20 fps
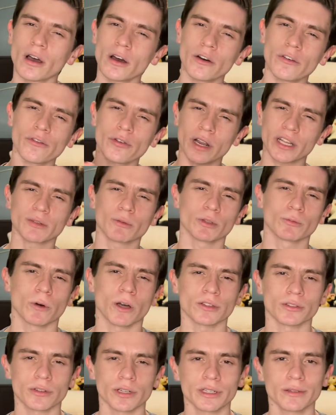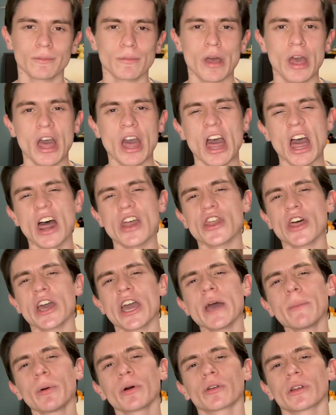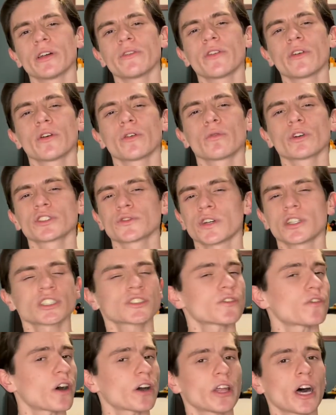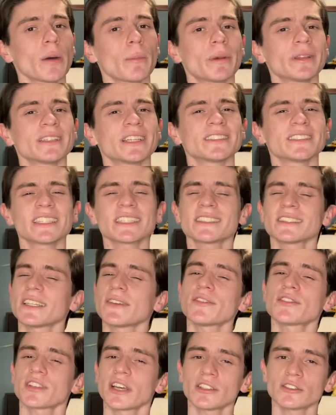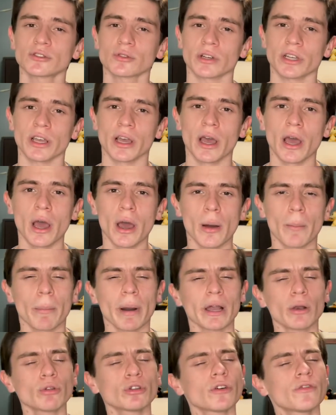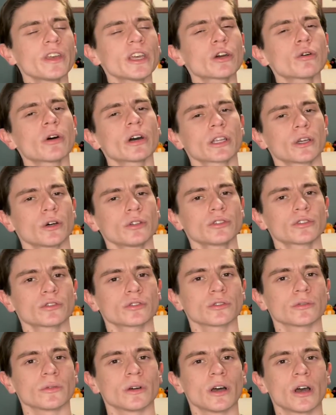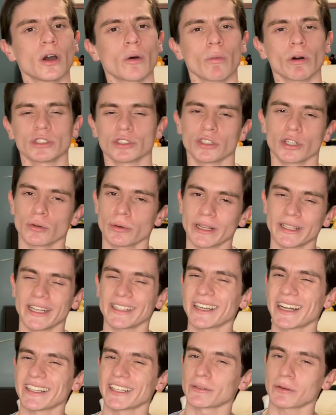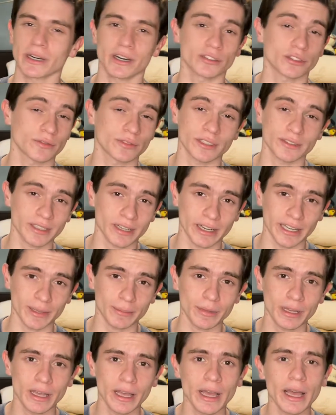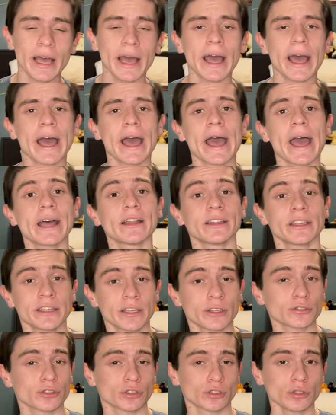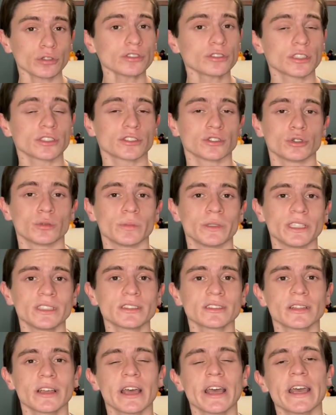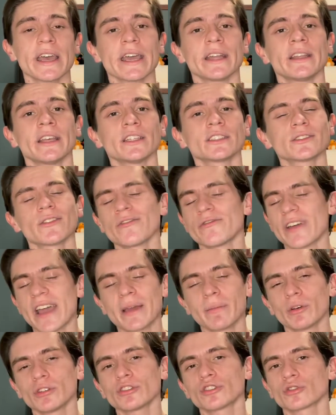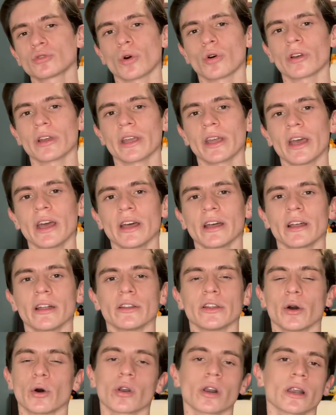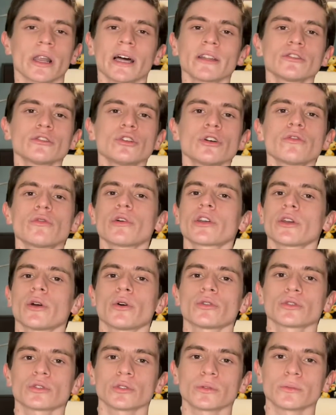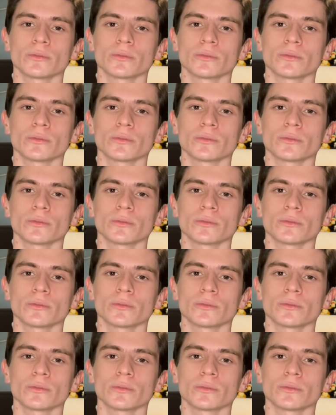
for anyone wondering, the Hippogriff was first thought up in the 16th century by Ludovico Ariosto, one of the great Italian writers of the time, and he introduced this new beast in his famous story, De Orlando Furioso.